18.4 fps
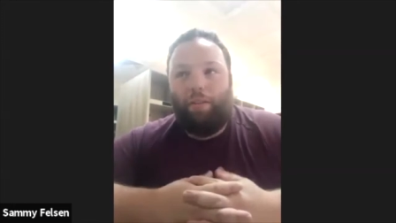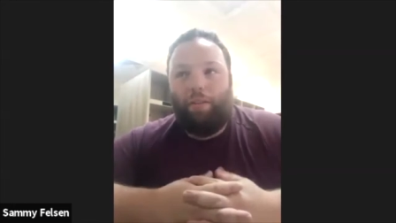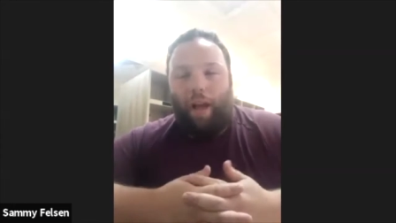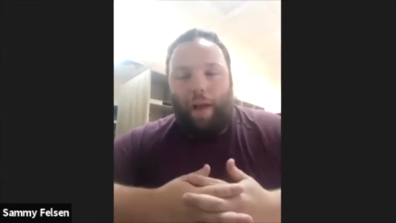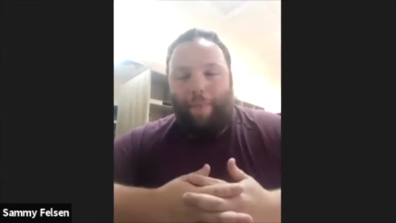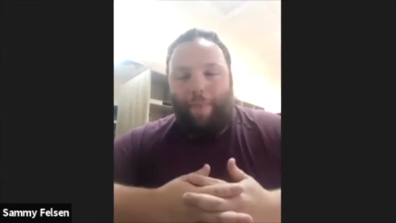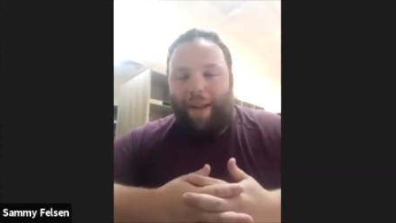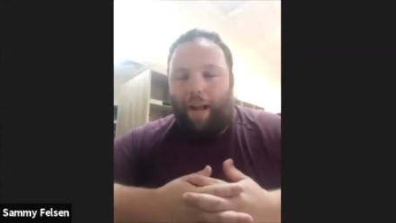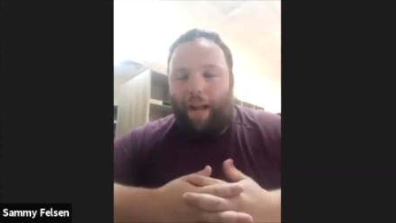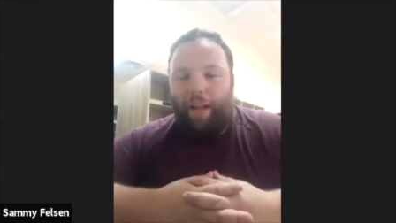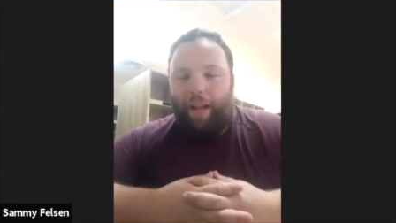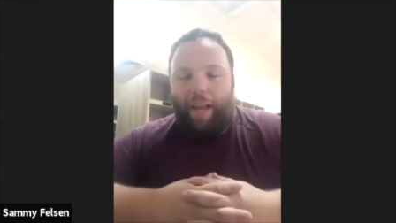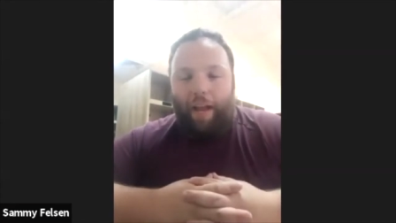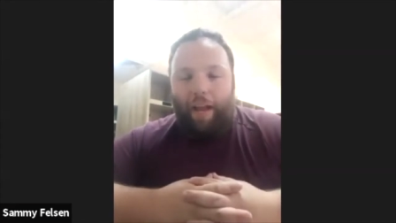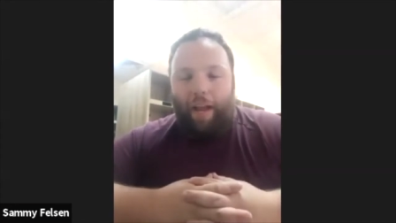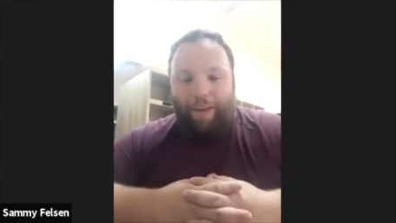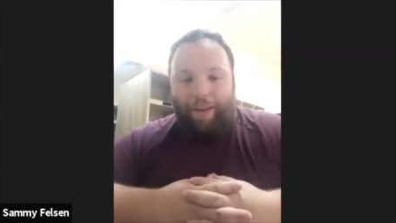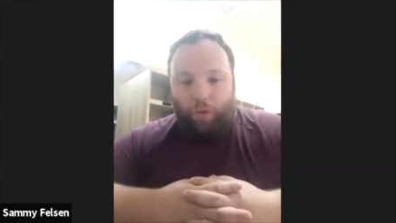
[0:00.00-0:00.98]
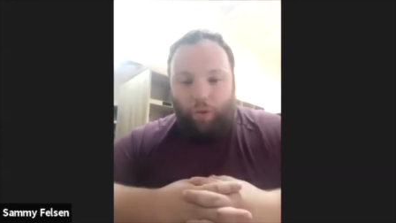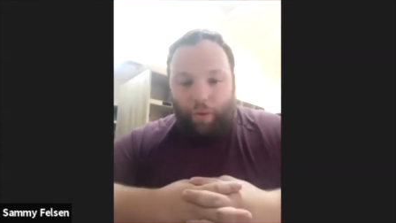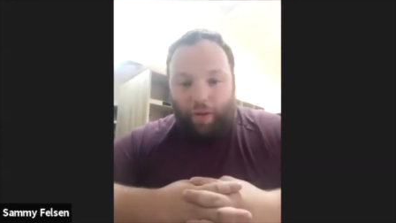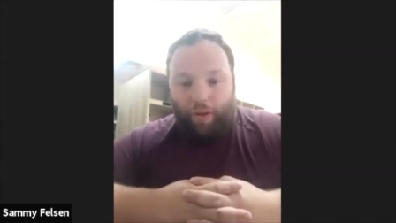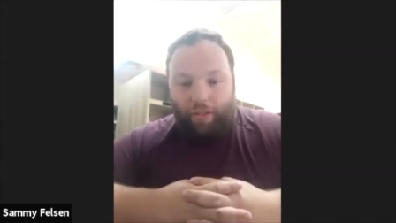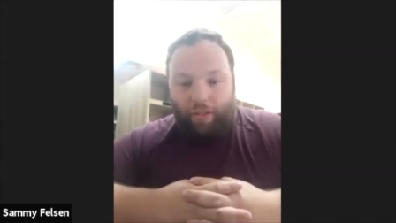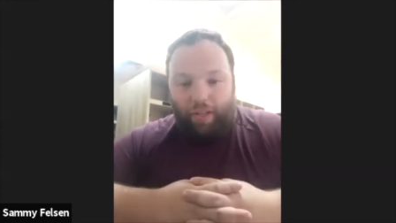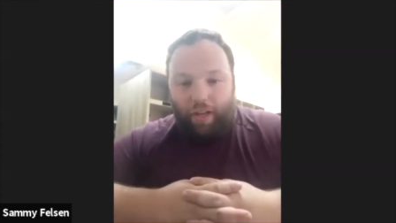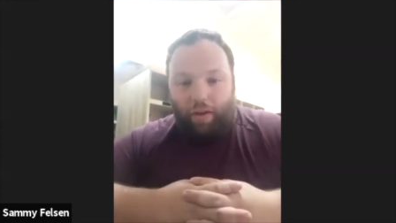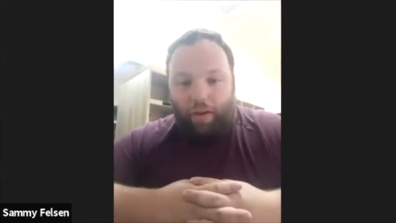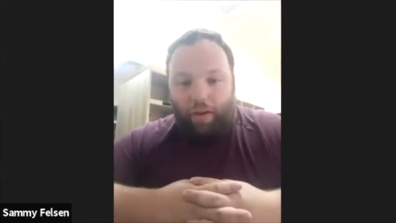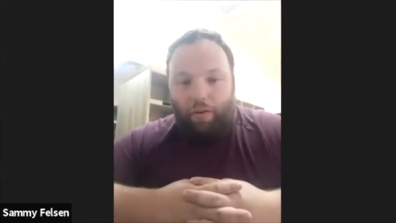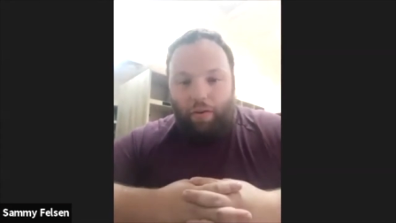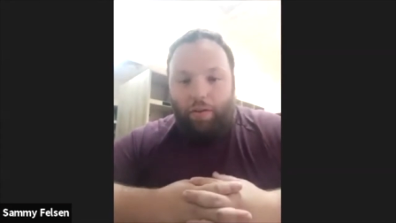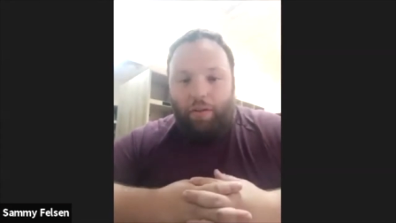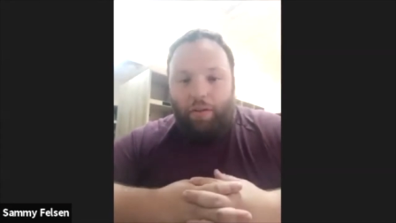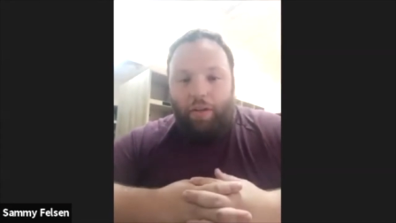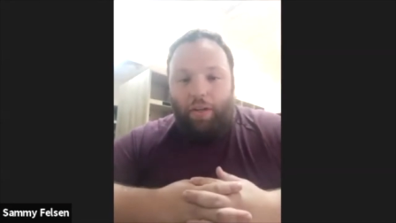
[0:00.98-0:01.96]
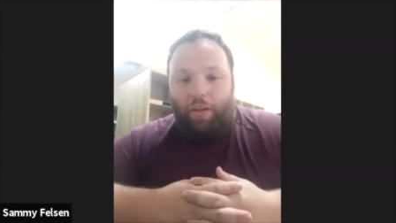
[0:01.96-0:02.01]
I made Aliyah about two years ago.
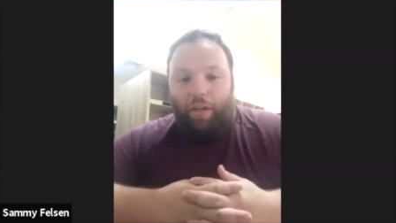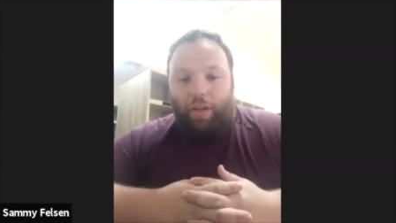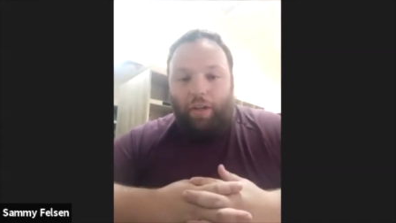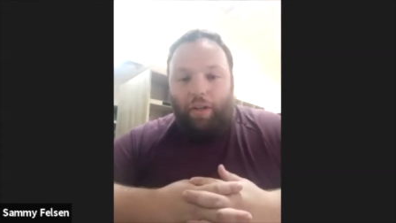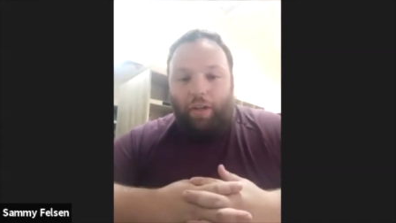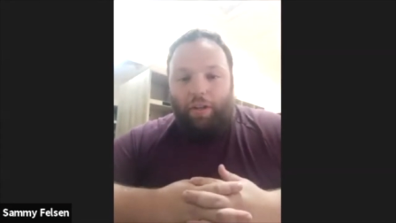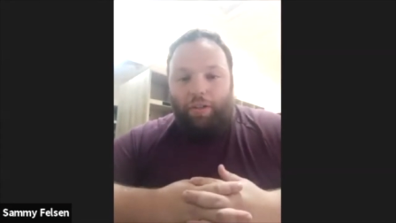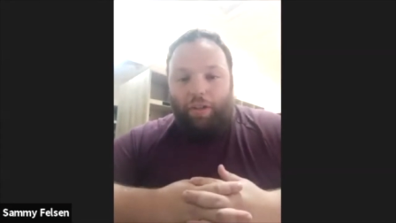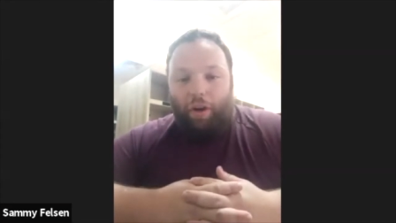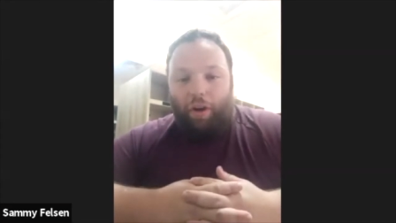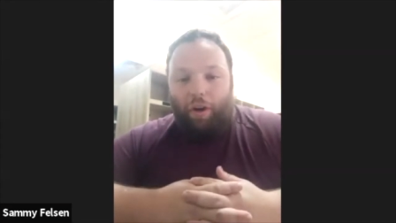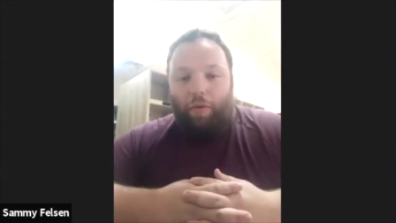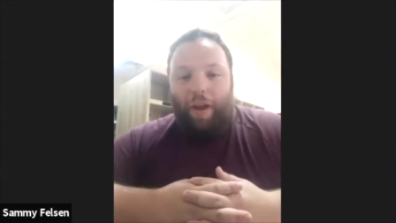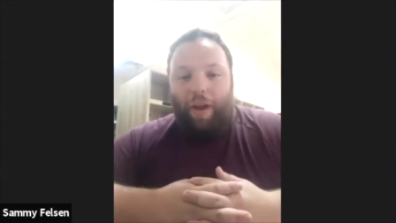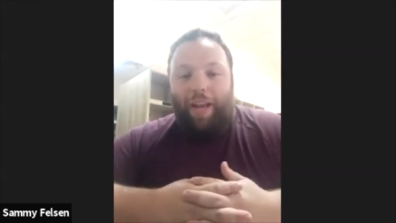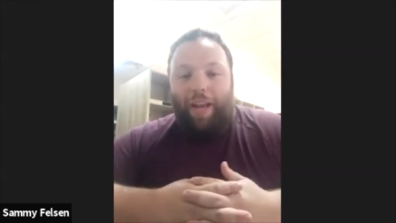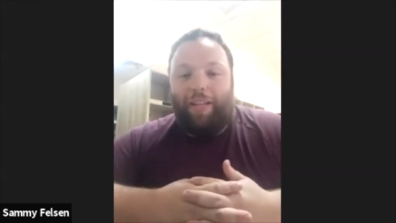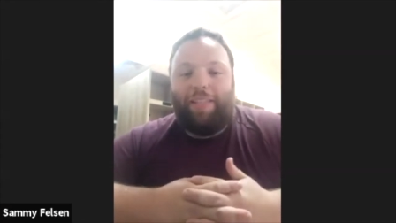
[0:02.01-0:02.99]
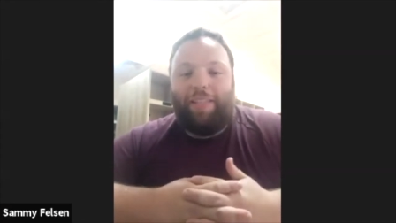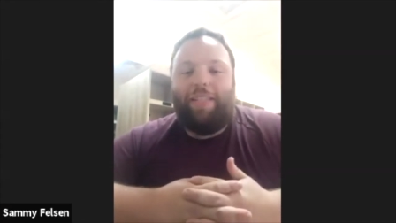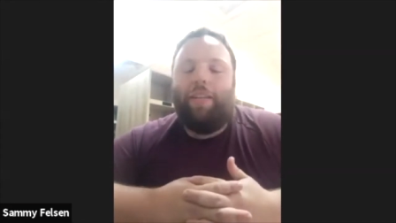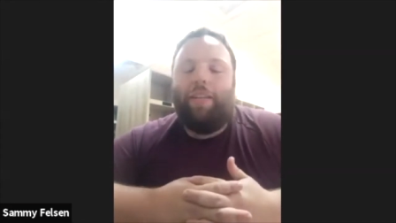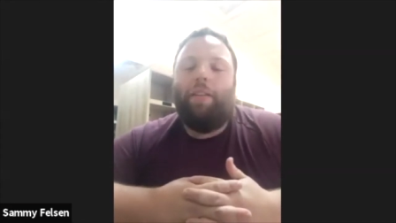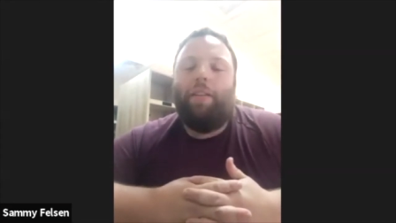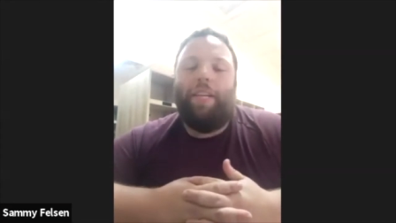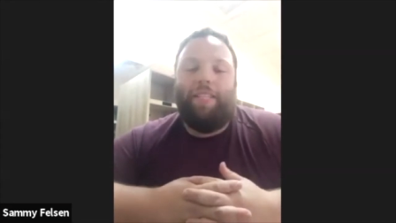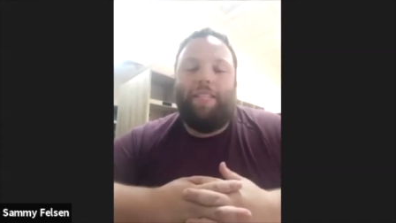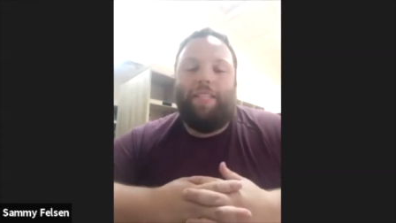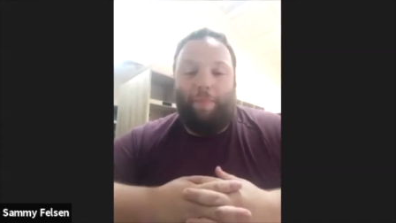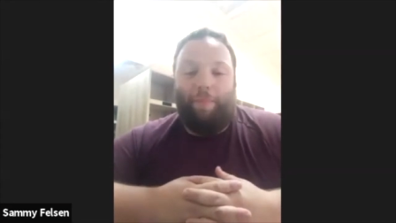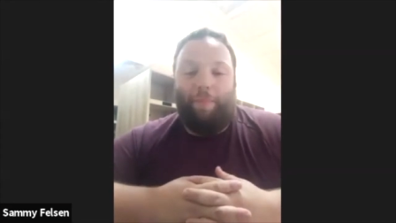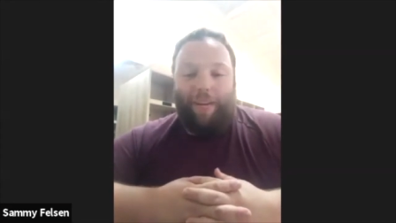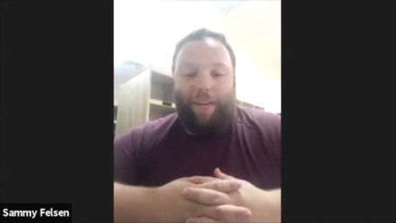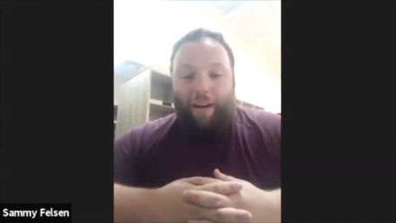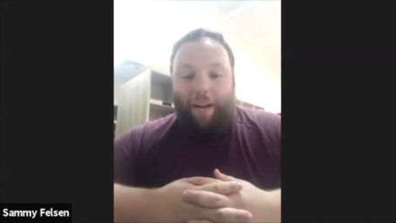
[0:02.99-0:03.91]
So, and it still eats at me now.